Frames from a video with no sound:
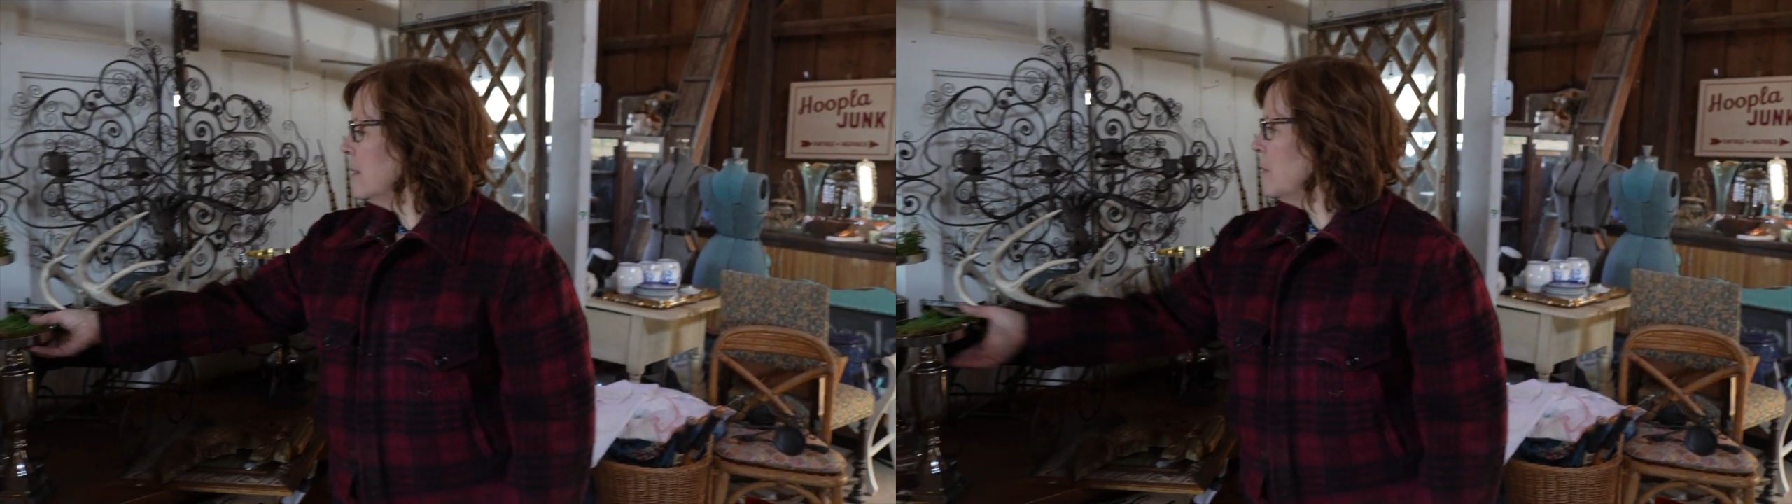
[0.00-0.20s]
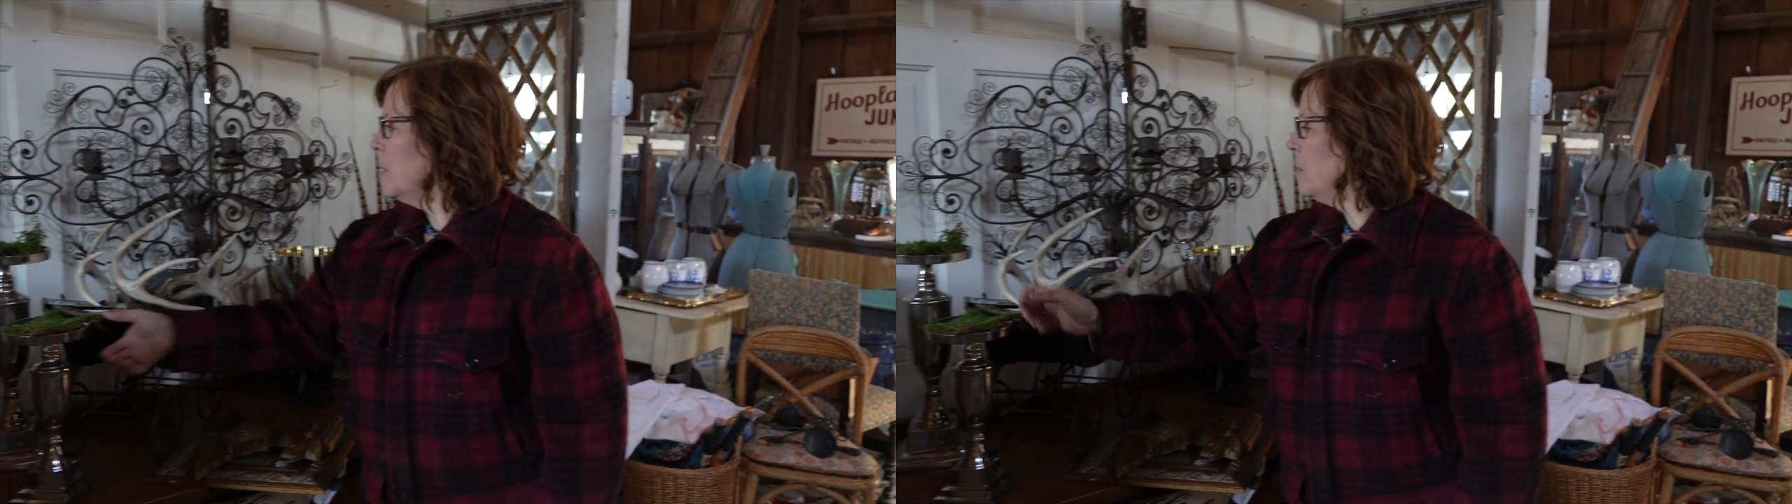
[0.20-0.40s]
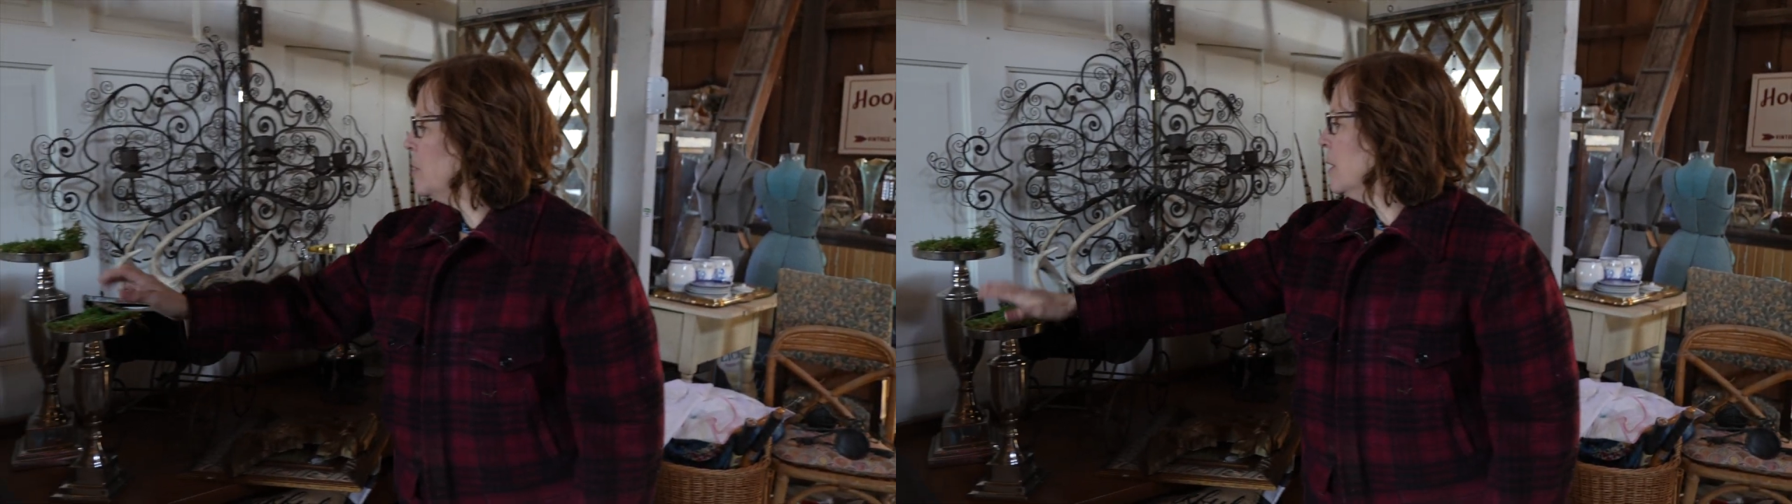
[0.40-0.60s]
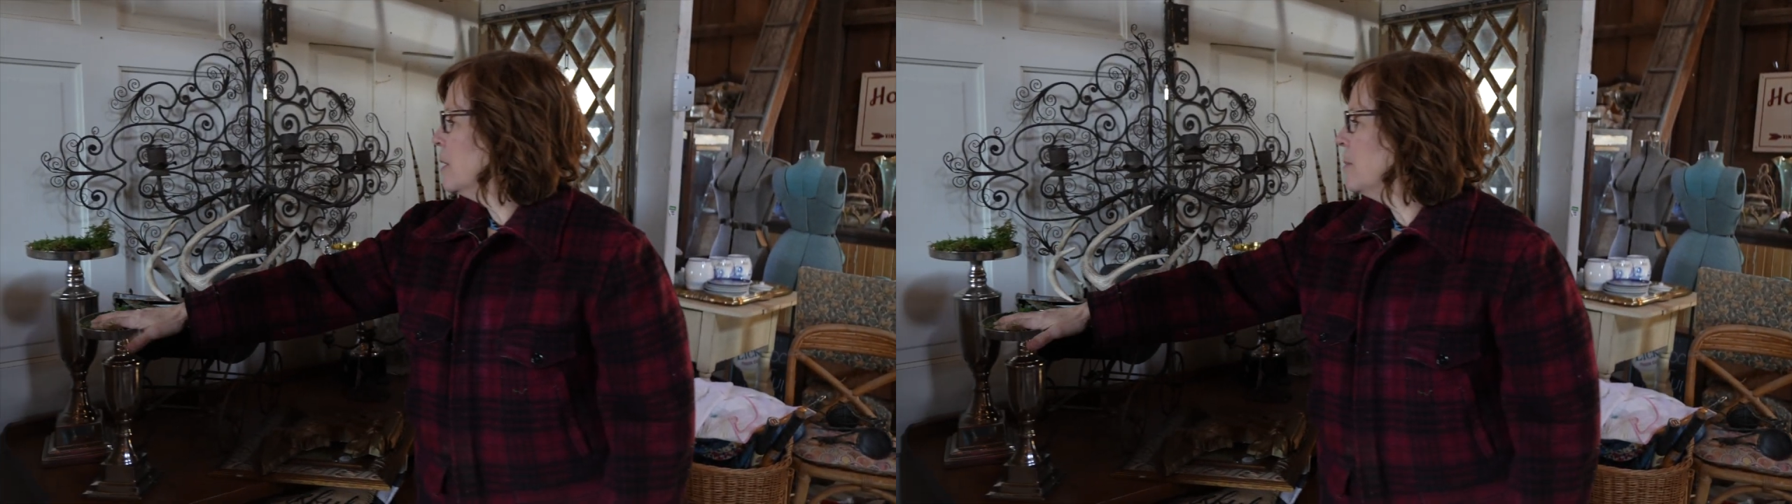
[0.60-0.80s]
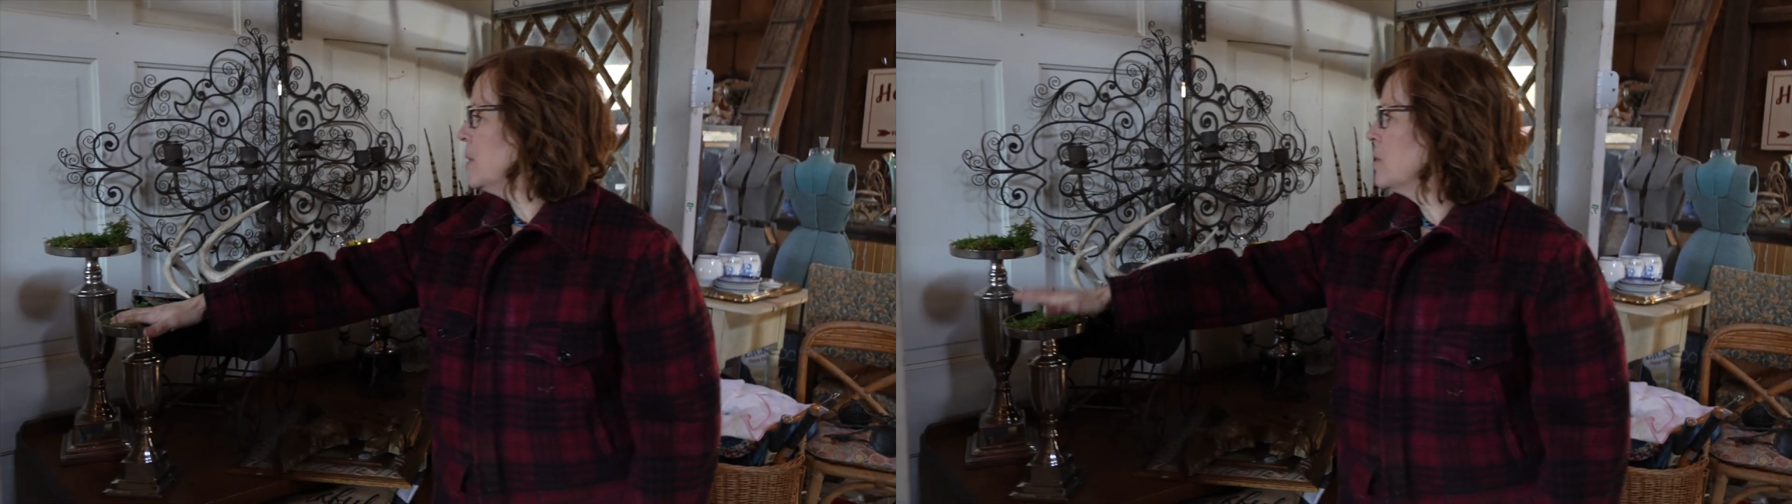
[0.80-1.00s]
something to put here.
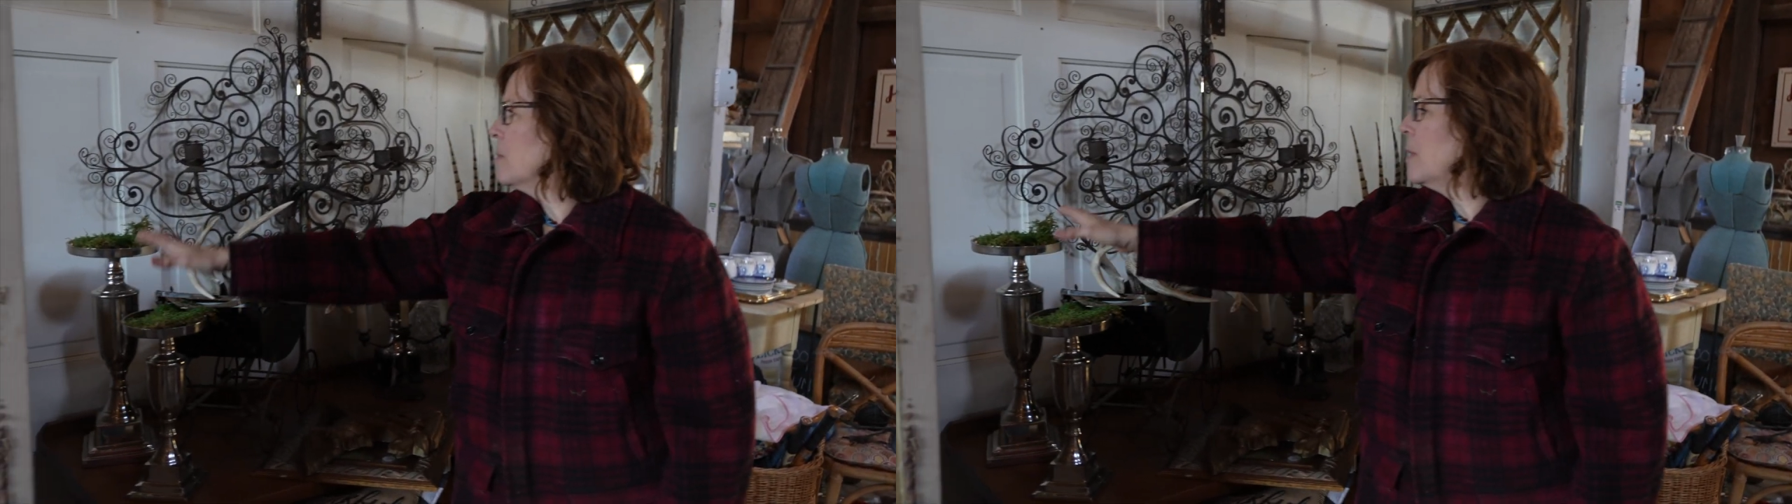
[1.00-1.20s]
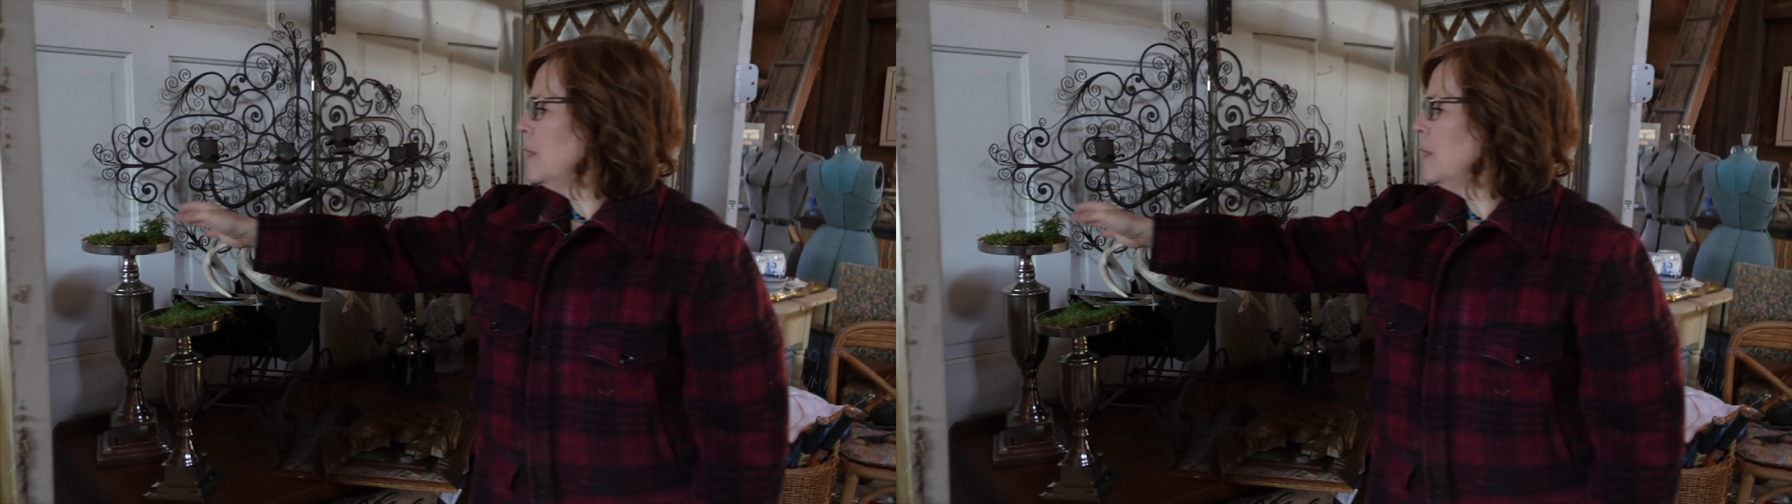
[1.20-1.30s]
I'm not sure what I